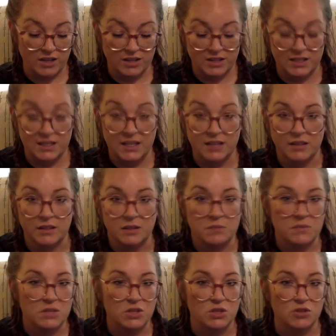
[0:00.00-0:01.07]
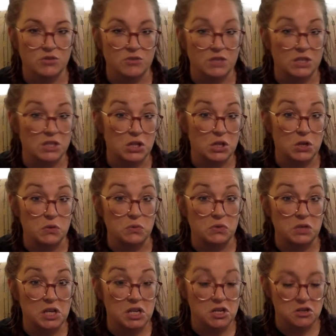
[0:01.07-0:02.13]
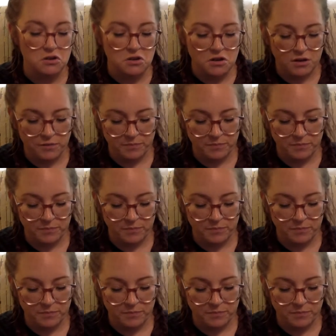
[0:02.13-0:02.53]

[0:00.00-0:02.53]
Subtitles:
the deadly mysteries close in."